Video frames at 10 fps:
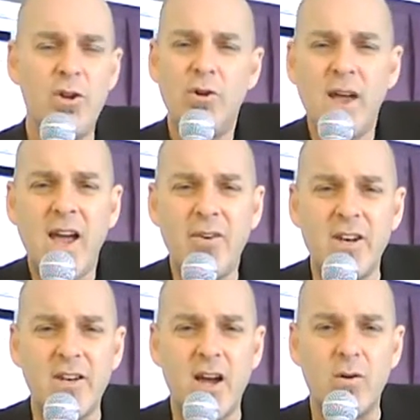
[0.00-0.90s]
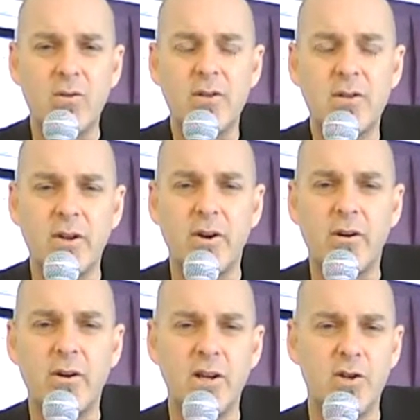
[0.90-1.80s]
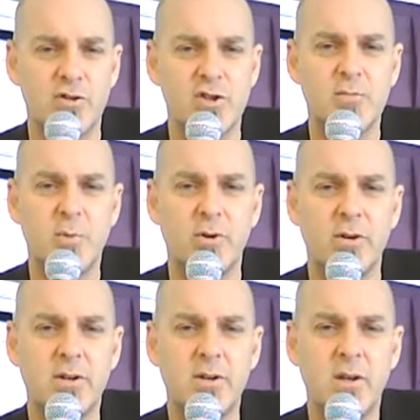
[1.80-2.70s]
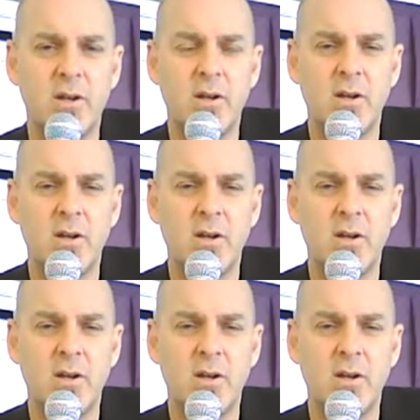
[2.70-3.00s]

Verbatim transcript: you don't have any doubt there in your spirit.